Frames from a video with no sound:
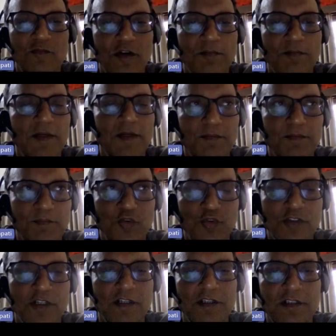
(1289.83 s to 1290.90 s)
of the
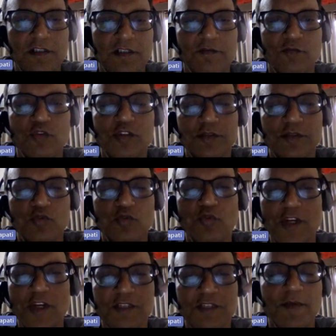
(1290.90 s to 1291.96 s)
user with
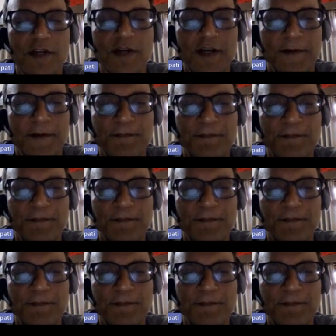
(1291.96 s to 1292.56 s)
today's birthday.